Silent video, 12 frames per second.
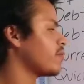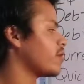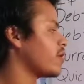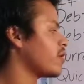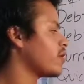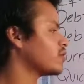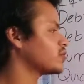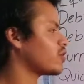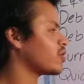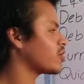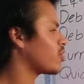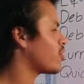
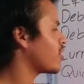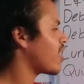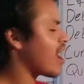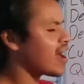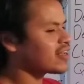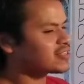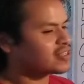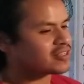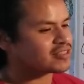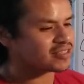current assets.